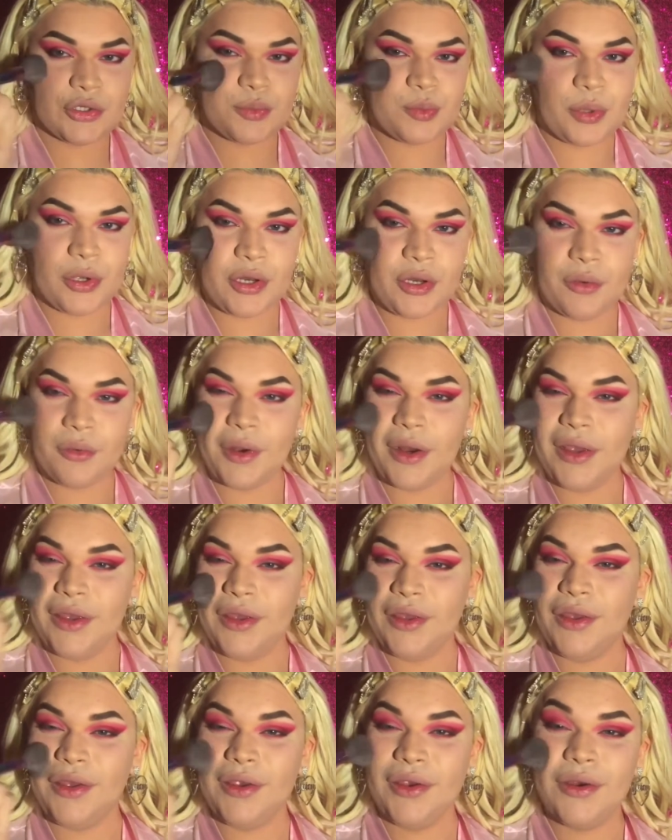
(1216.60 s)
put it right
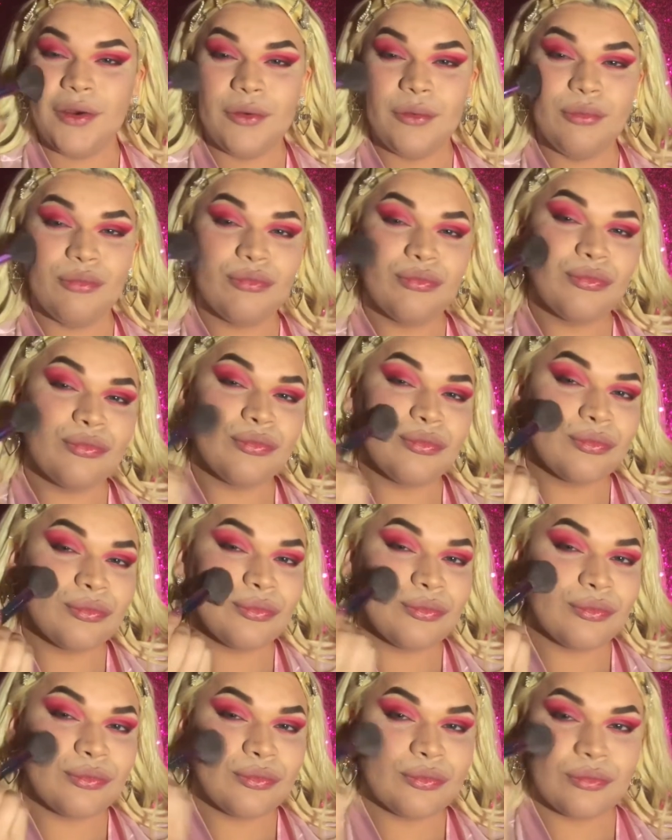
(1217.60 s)
here.
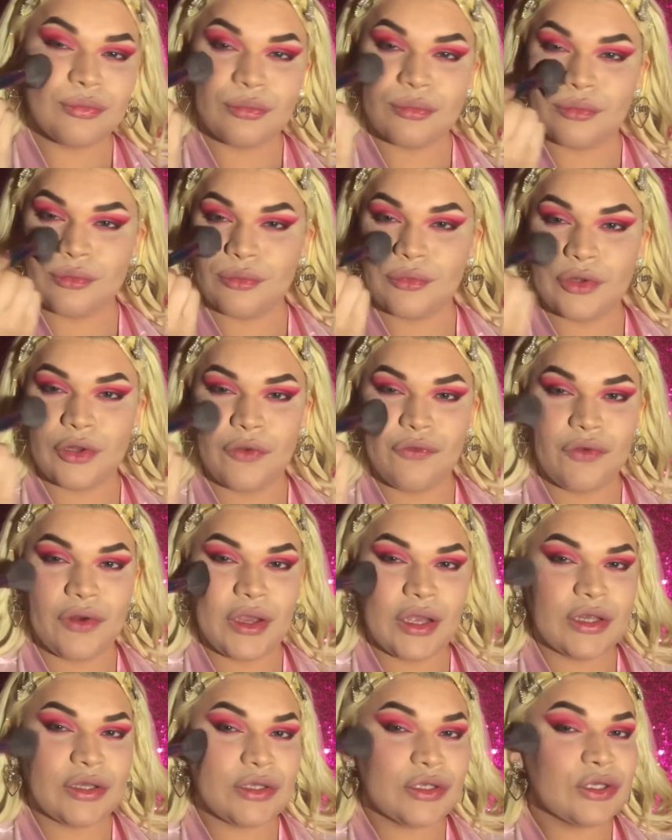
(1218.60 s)
Don't
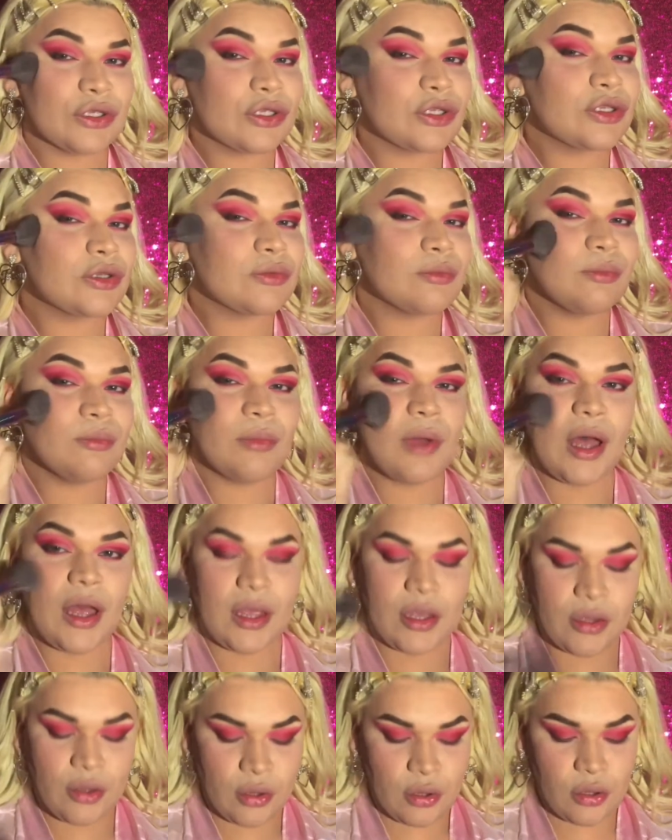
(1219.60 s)
forget to smile.